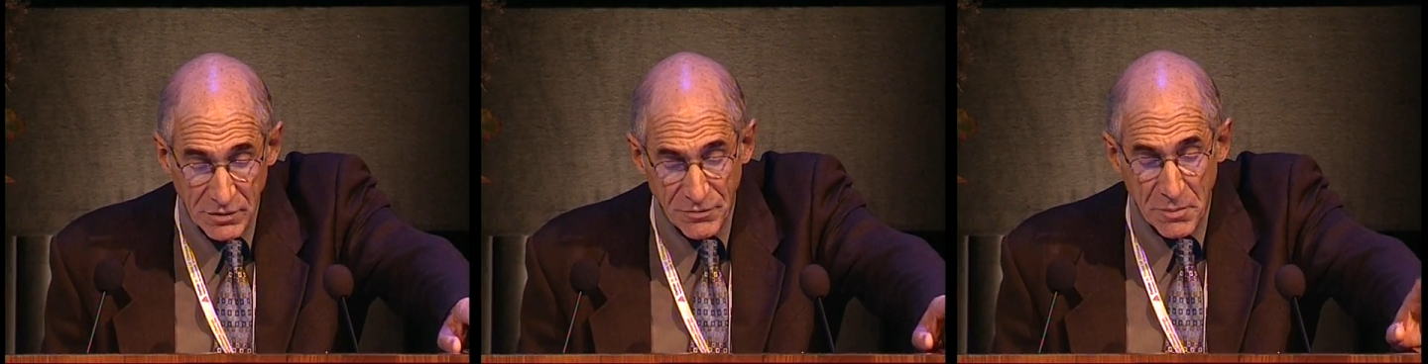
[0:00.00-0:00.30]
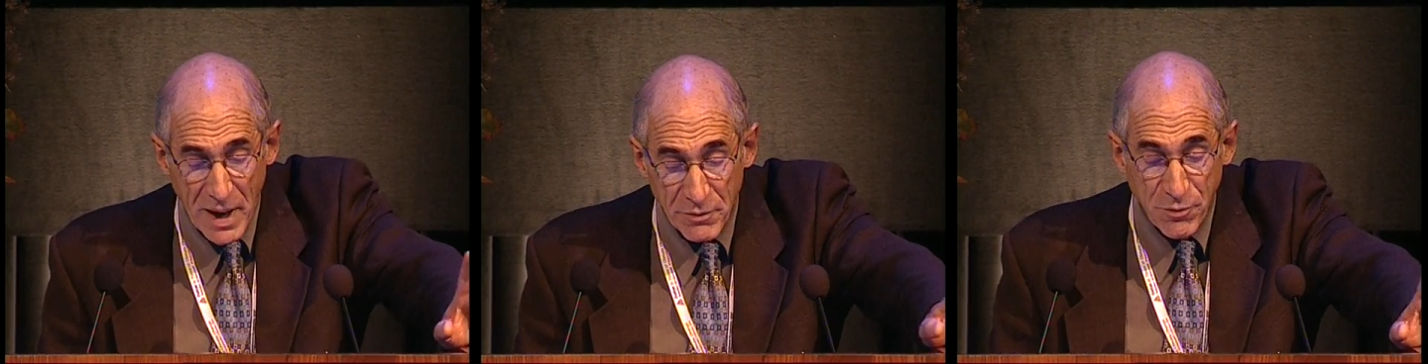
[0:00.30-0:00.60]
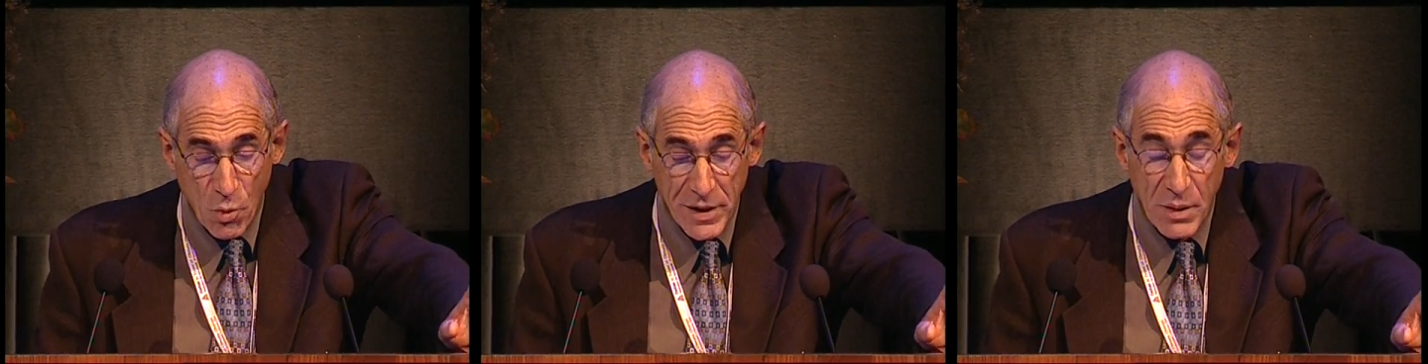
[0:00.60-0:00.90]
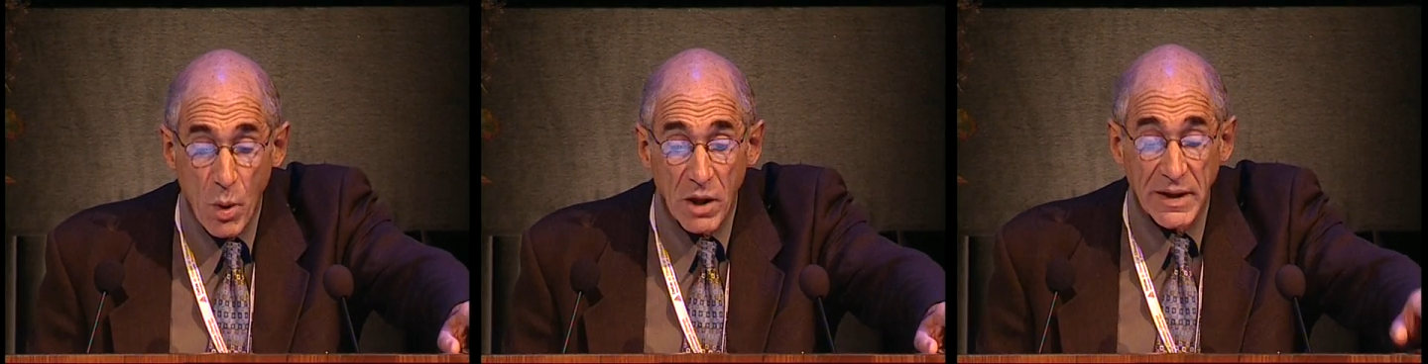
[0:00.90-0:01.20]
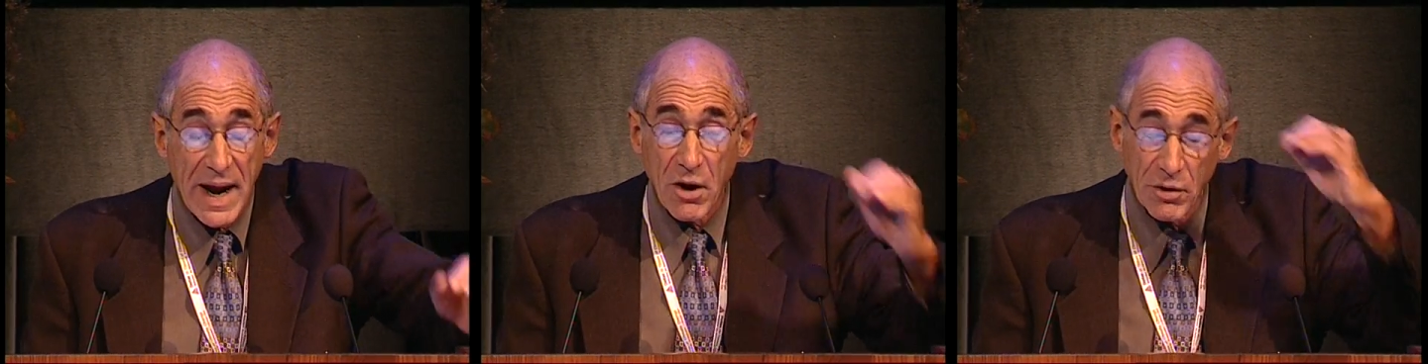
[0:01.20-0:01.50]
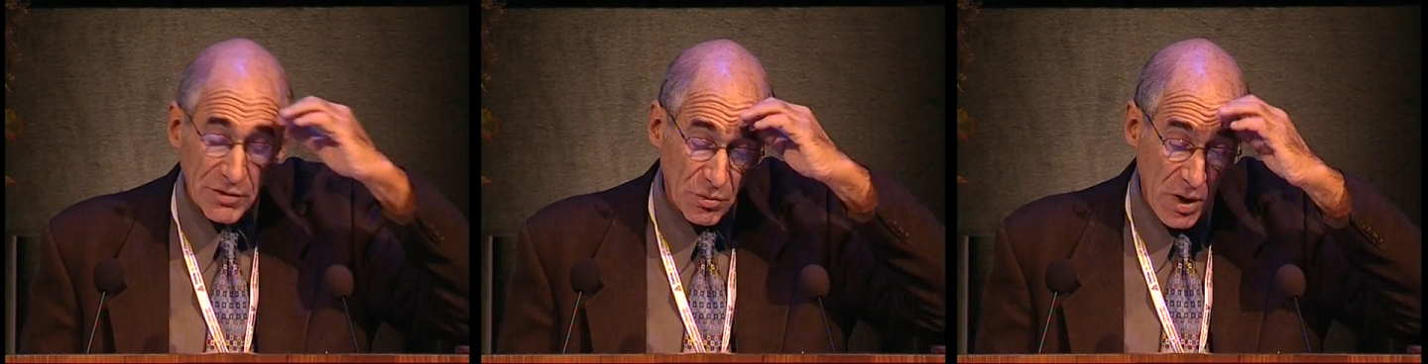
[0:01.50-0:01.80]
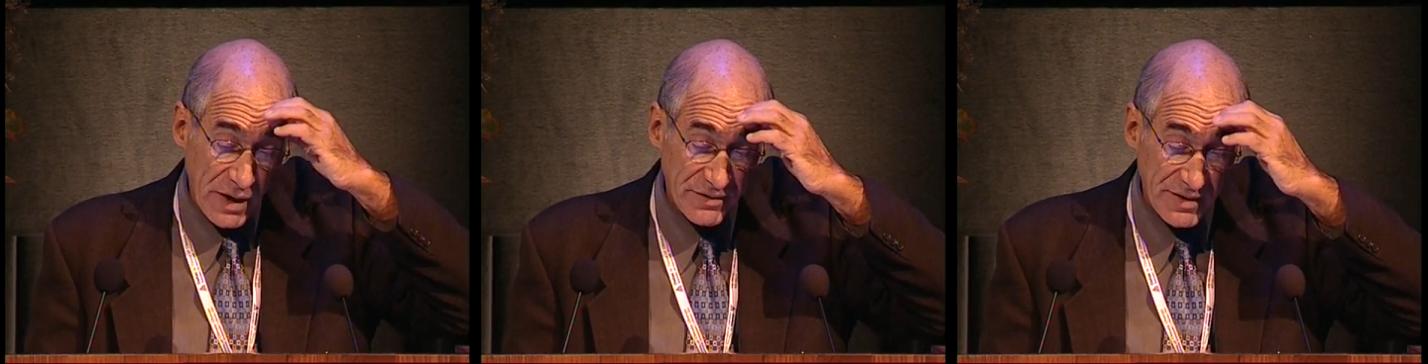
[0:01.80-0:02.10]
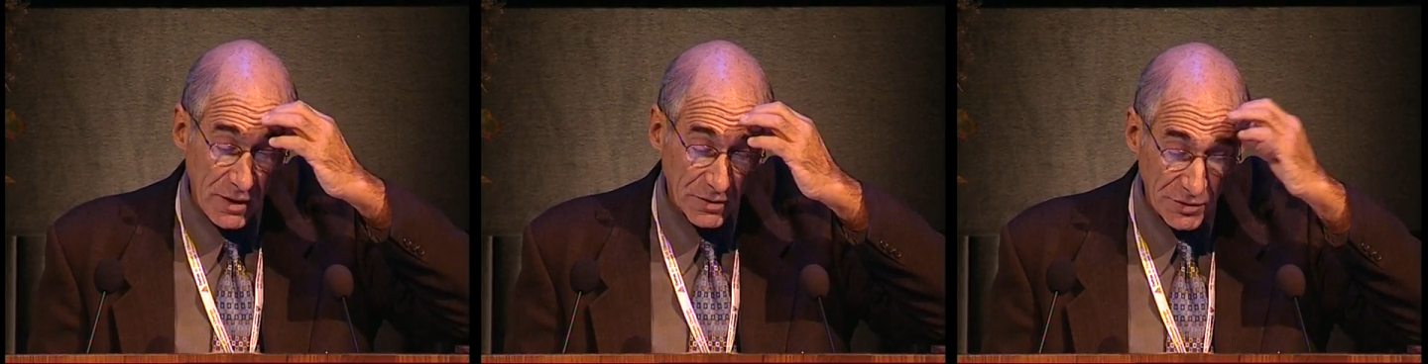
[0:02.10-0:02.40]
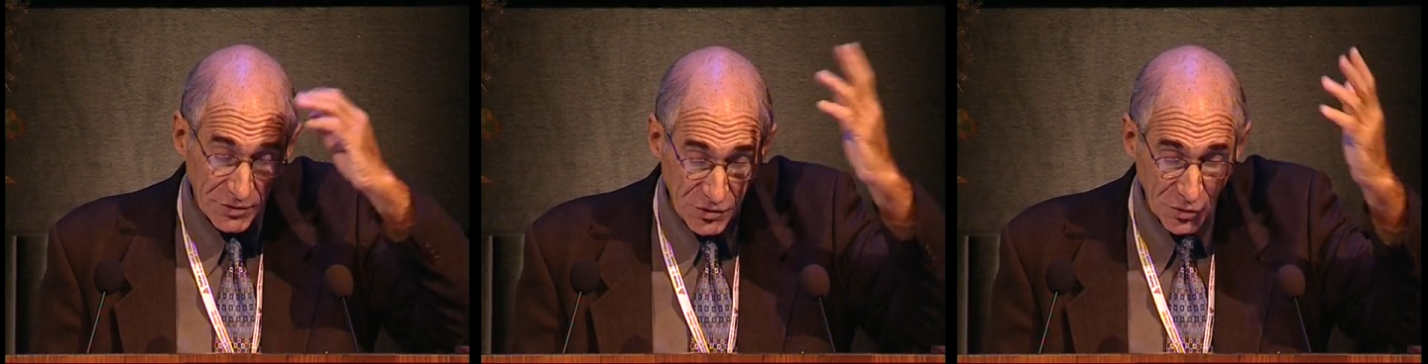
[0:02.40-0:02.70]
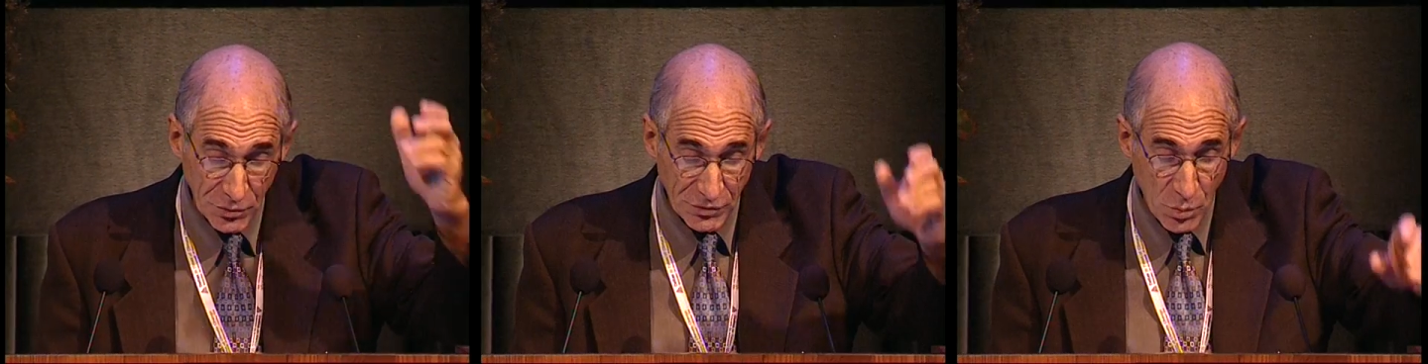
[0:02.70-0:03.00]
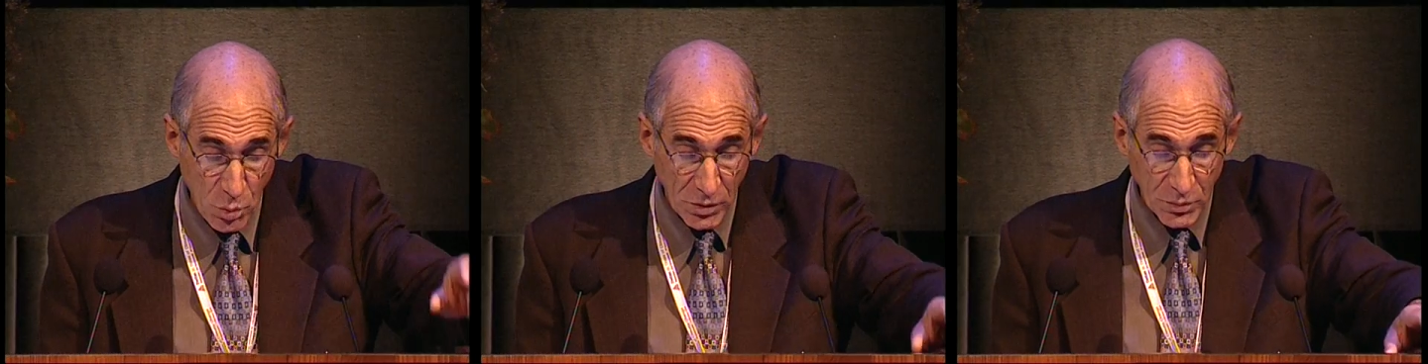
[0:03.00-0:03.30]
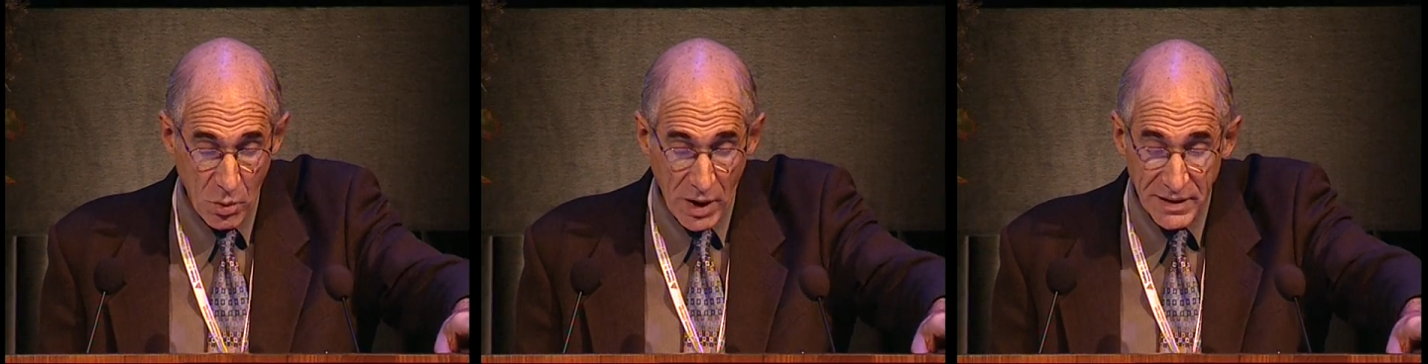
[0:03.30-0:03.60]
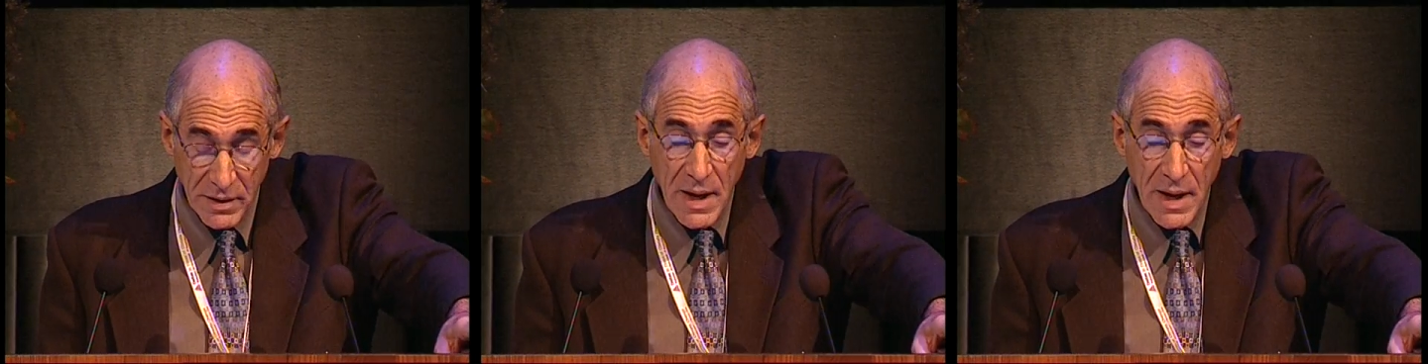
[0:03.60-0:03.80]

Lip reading: of about 40 well-characterized deltas, and shows the worldwide